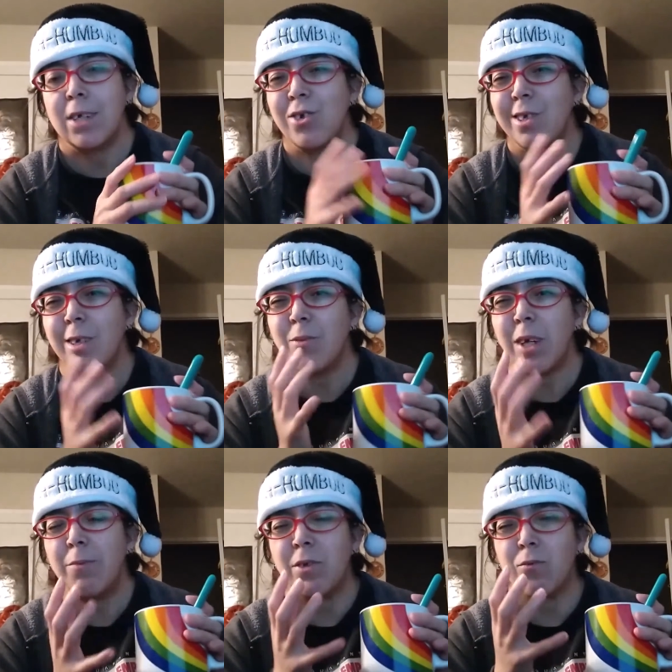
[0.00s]
It just
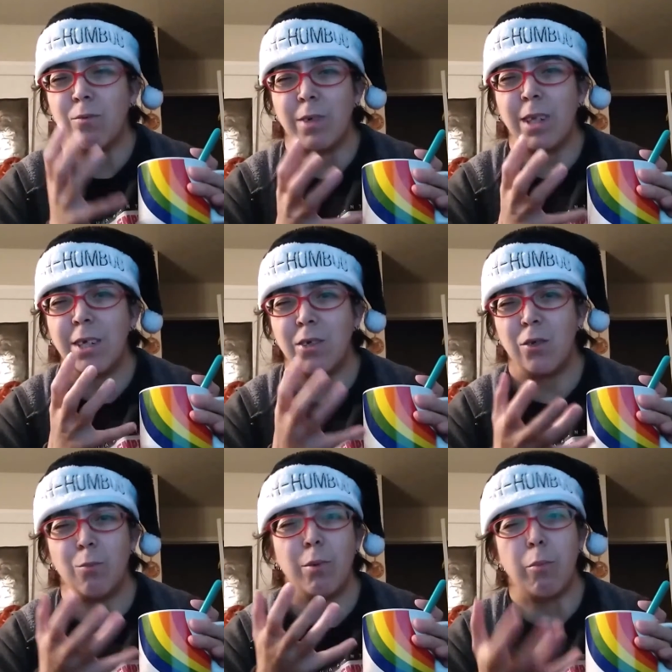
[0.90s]
comes off as really
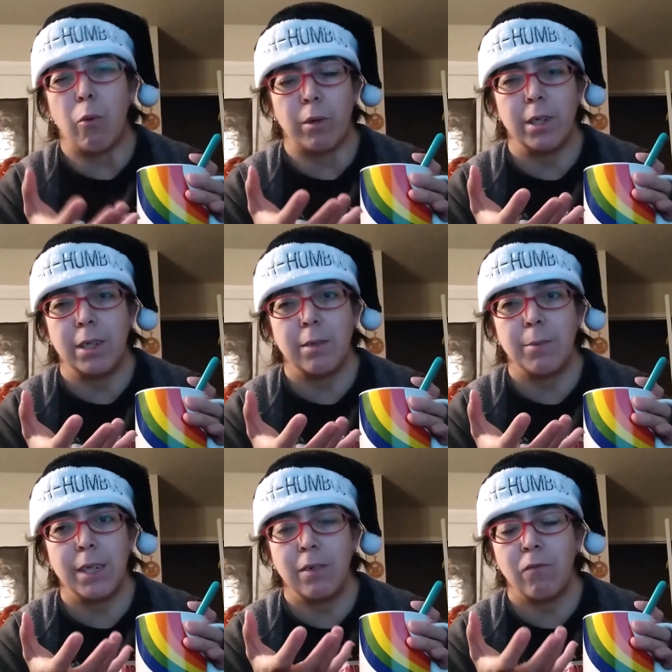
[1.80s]
super boring to
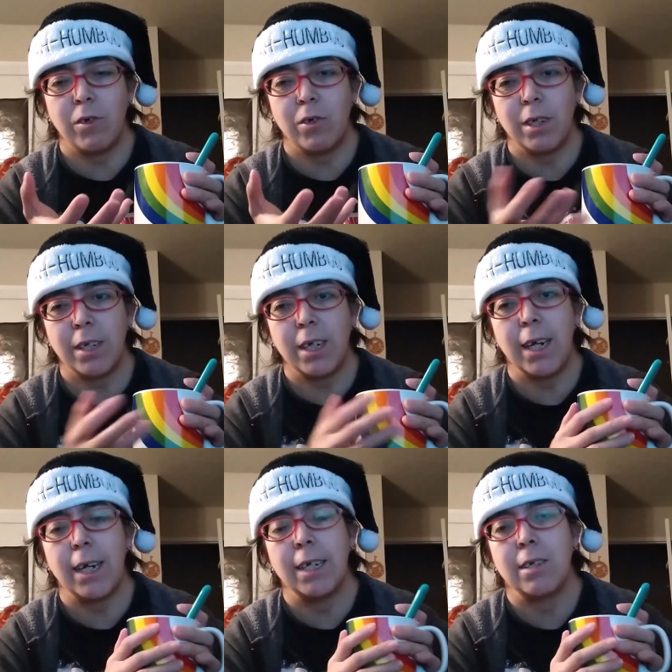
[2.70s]
me,
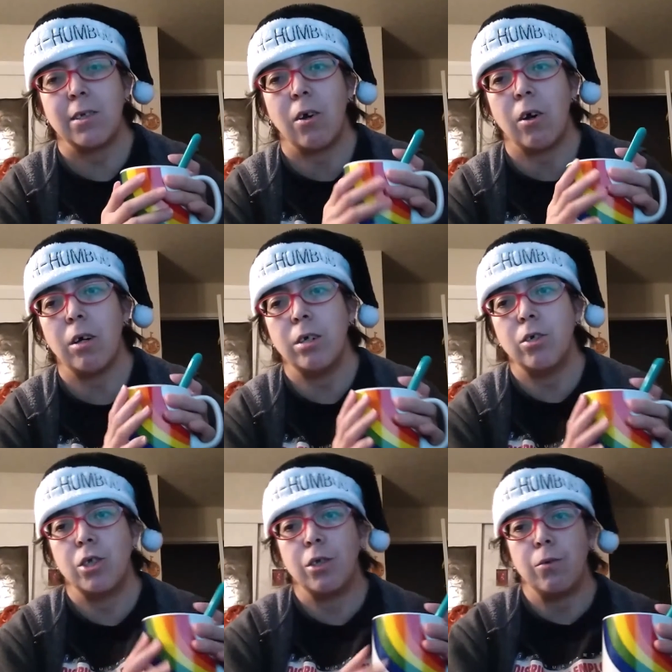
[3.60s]
unfortunately, and it's
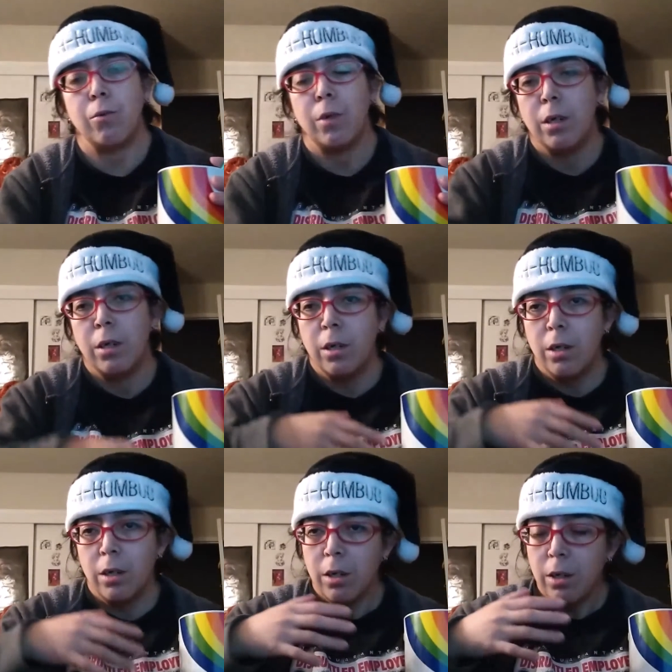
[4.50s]
hard to
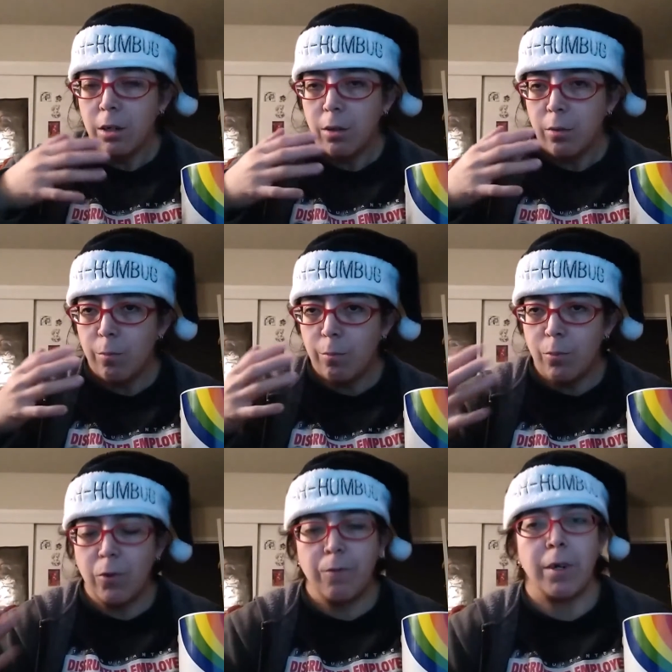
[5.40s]

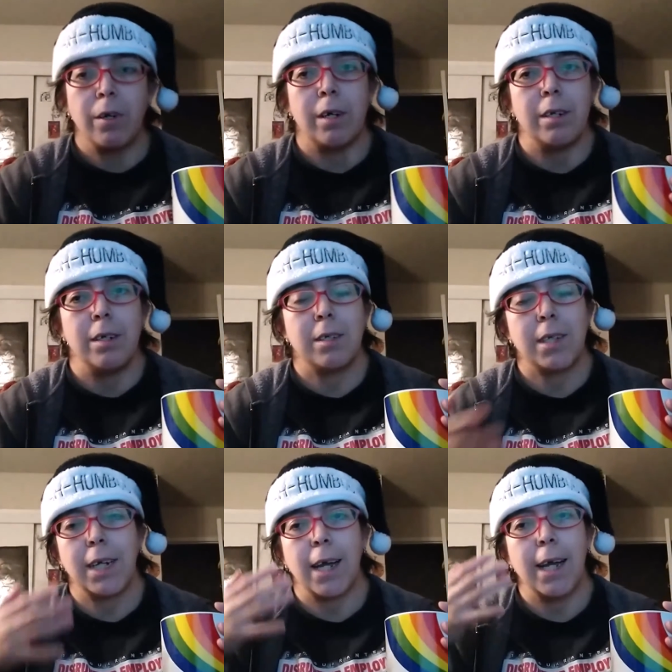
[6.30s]
move on.
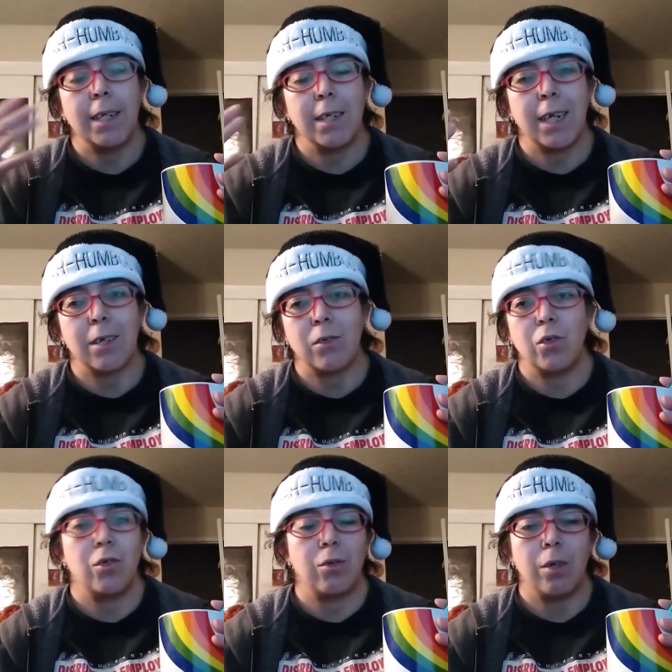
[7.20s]
It's like I had to take a
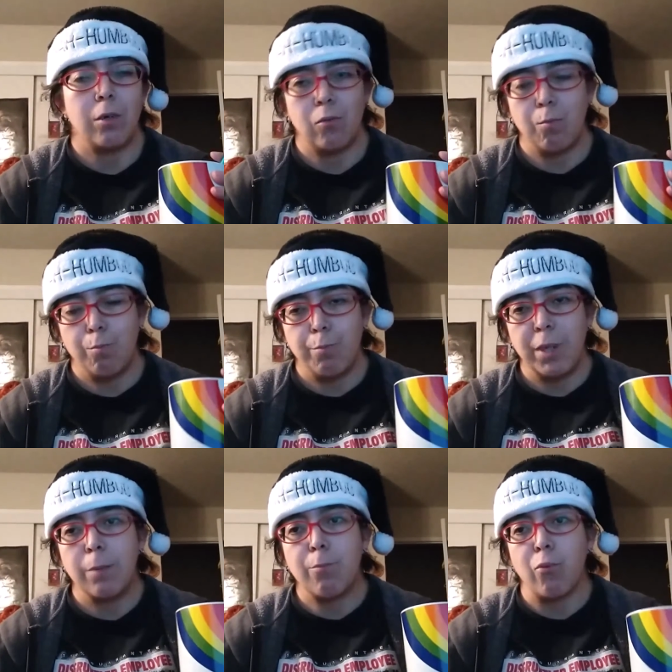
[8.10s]

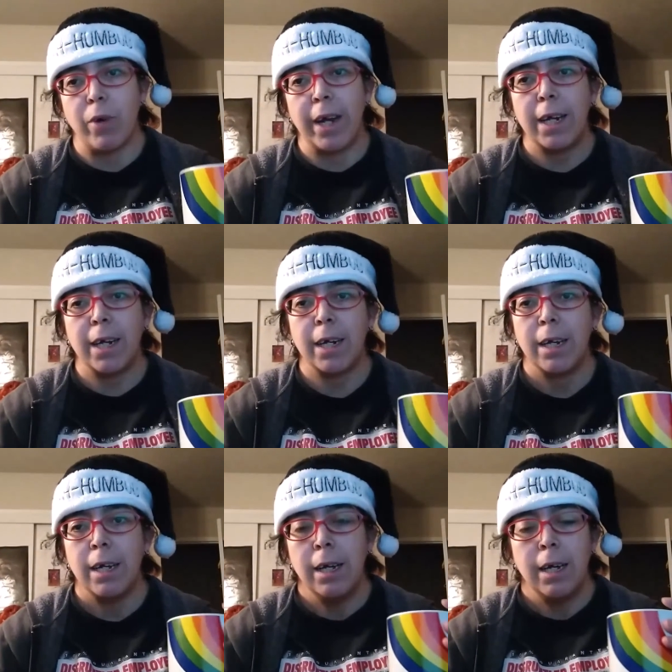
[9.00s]
big break
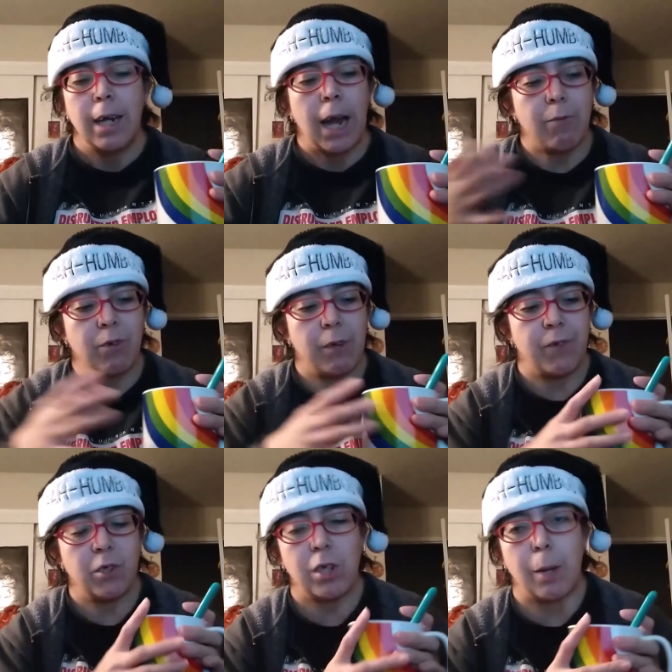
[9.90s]
after I
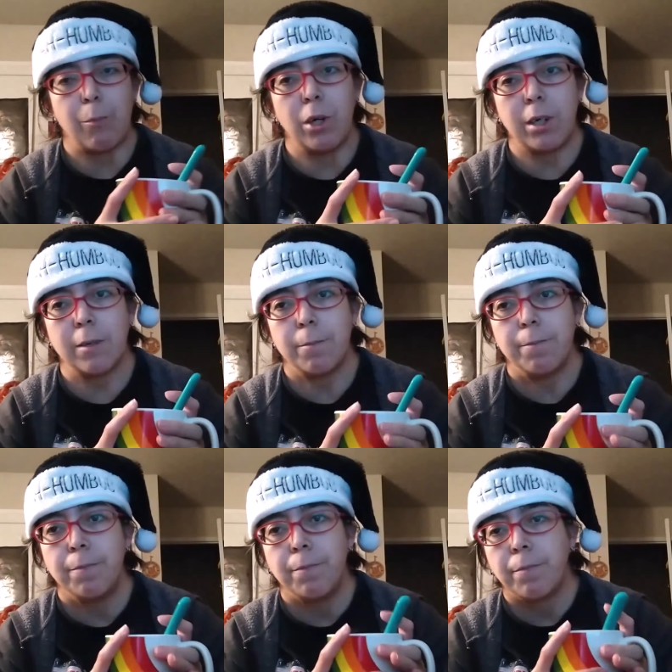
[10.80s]
finished that book,
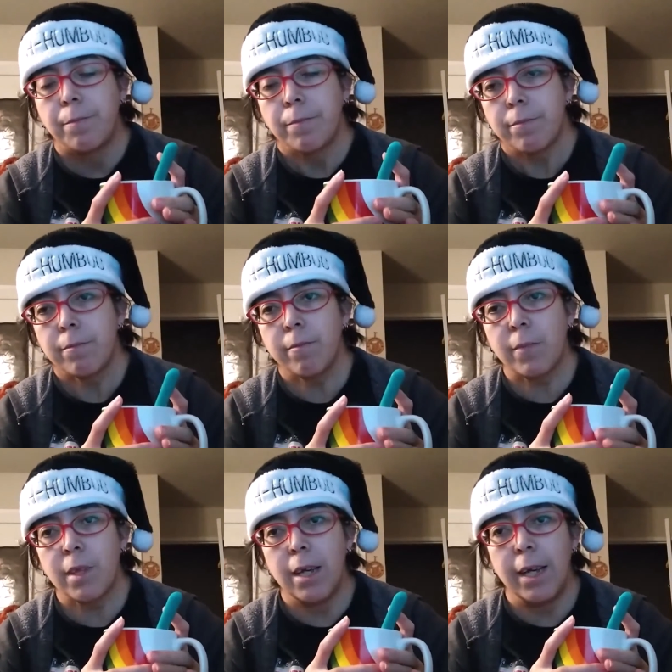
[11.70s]

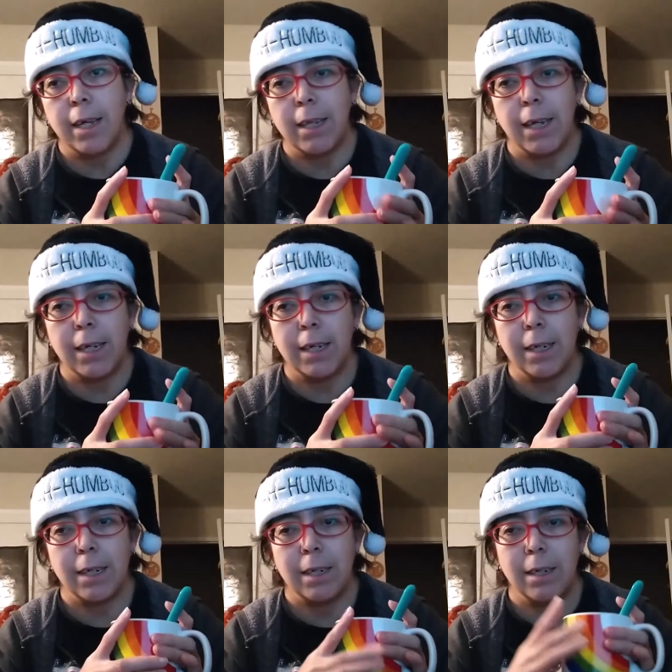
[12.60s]
and then
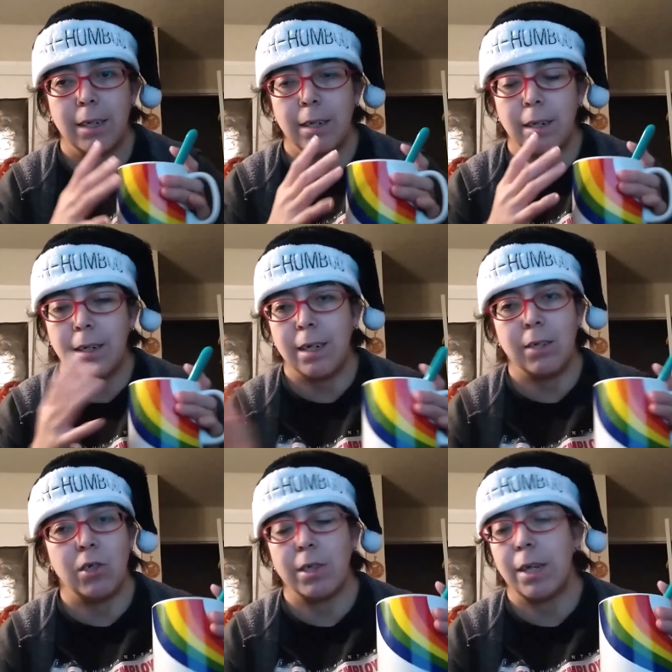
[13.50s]

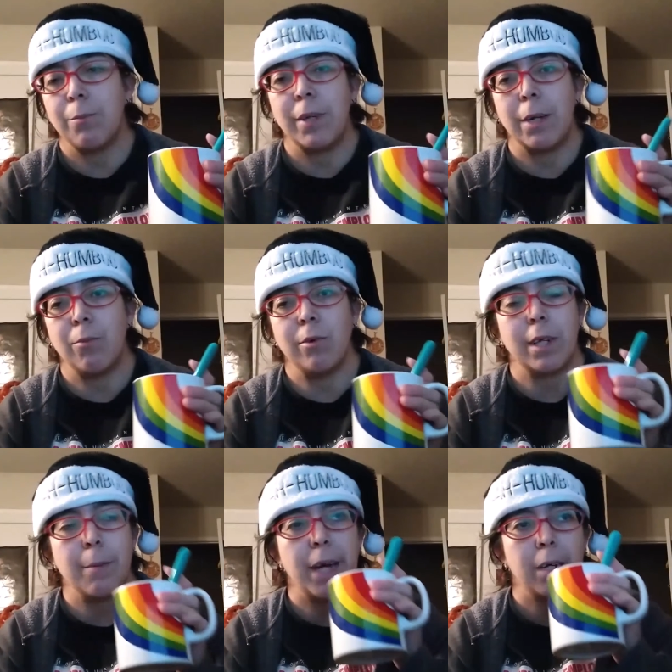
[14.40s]
I just haven't been able to get